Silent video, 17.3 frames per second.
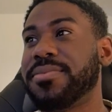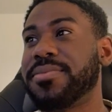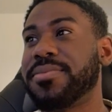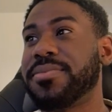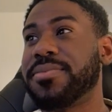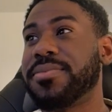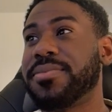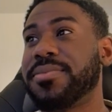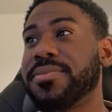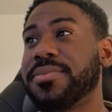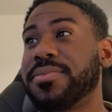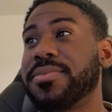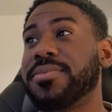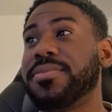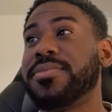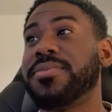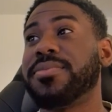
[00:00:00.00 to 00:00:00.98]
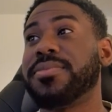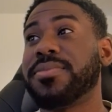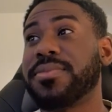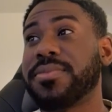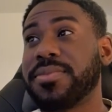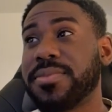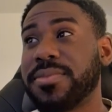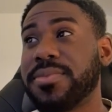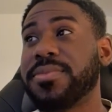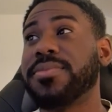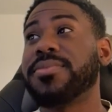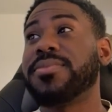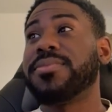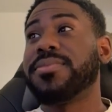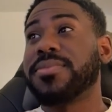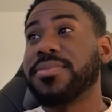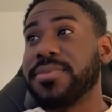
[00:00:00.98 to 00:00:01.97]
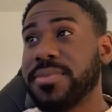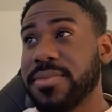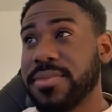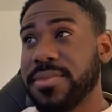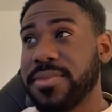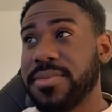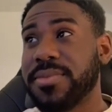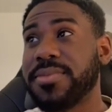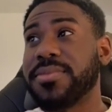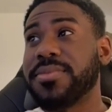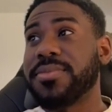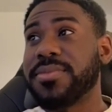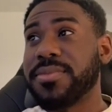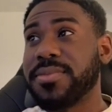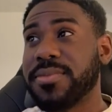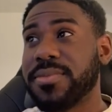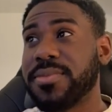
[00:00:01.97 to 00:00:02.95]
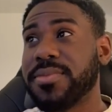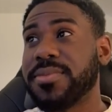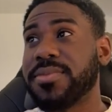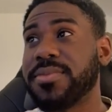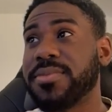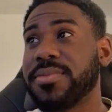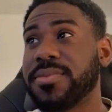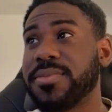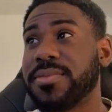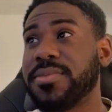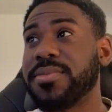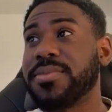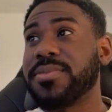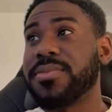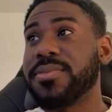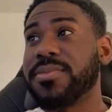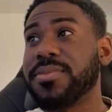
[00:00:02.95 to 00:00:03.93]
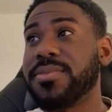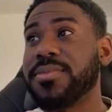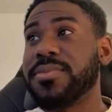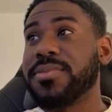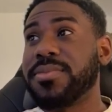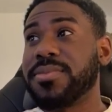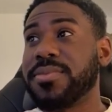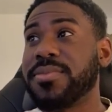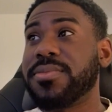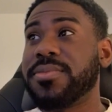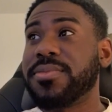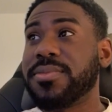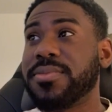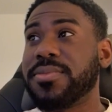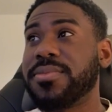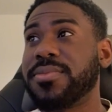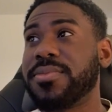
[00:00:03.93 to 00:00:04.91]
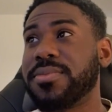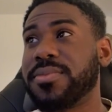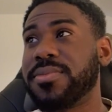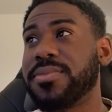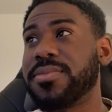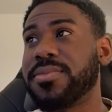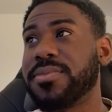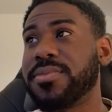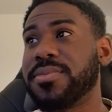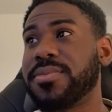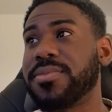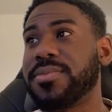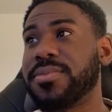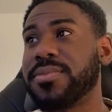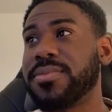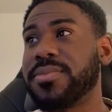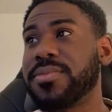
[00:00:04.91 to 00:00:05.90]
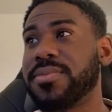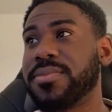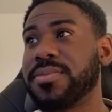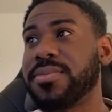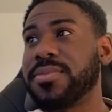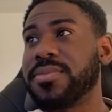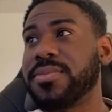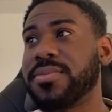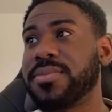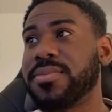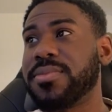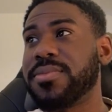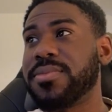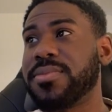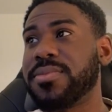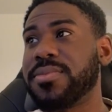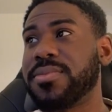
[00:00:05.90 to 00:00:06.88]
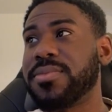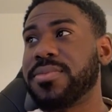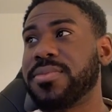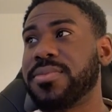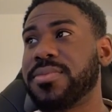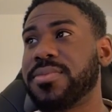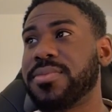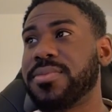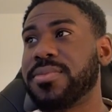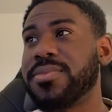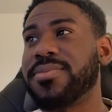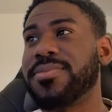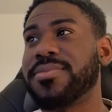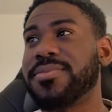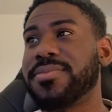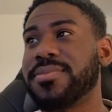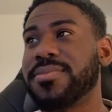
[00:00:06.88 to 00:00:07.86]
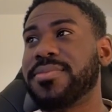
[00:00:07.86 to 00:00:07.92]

The person shown says nothing.